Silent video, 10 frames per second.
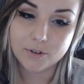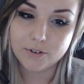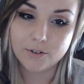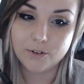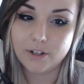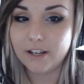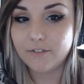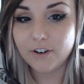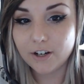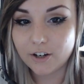to get
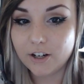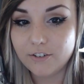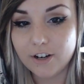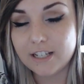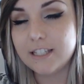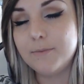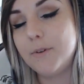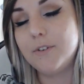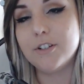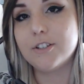fair contracts and
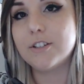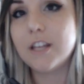maybe just